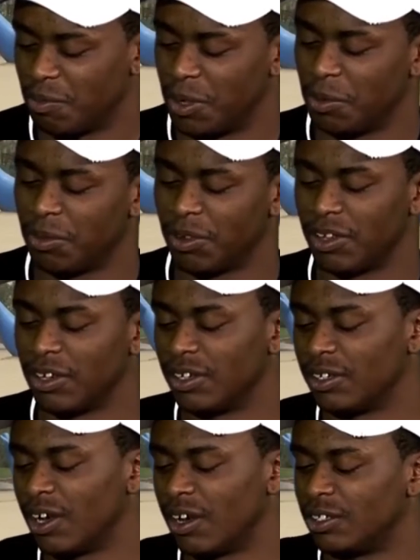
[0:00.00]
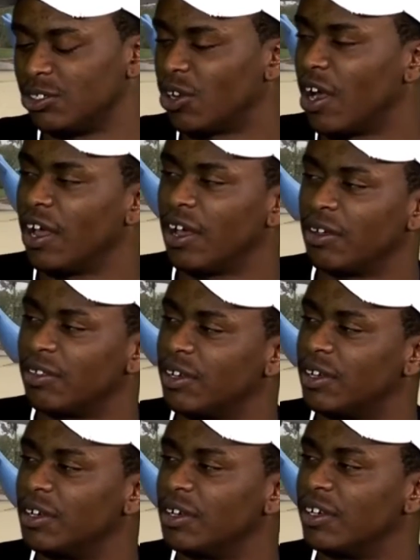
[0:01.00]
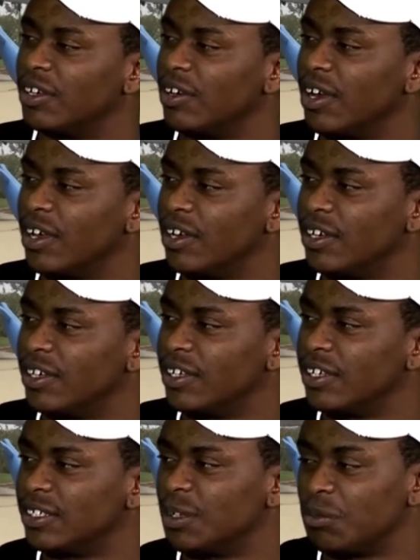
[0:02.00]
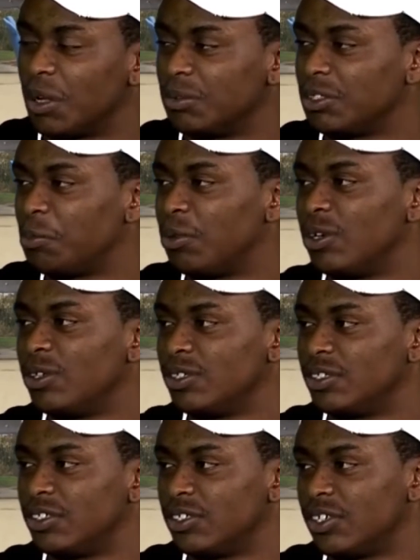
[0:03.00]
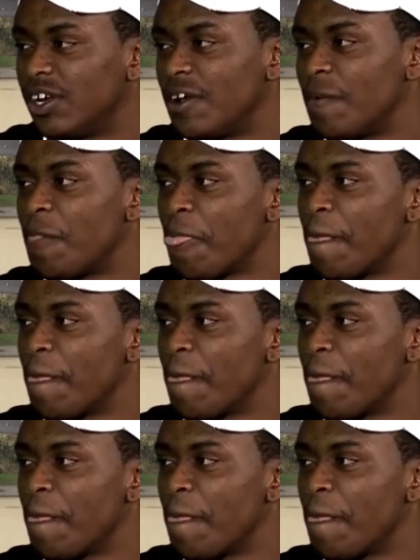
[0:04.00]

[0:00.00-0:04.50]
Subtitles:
People are dry out there right now. Sometimes the producers are dry.